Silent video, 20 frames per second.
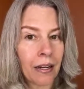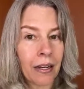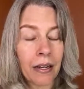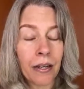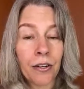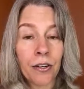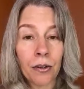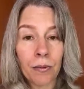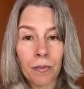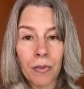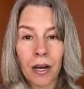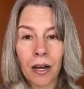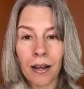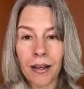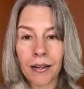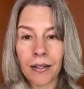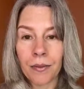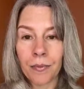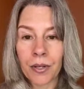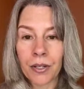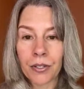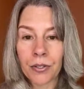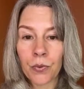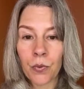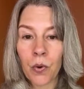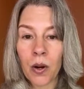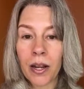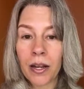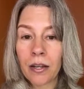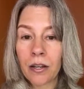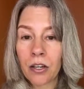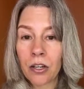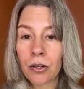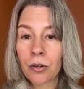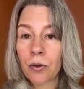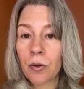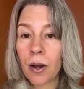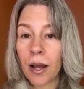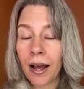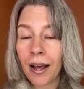in your mind, because when
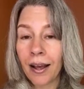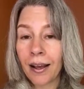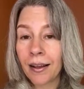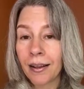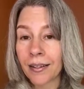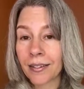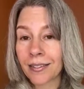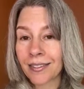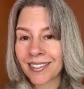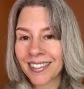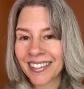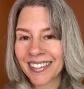you ask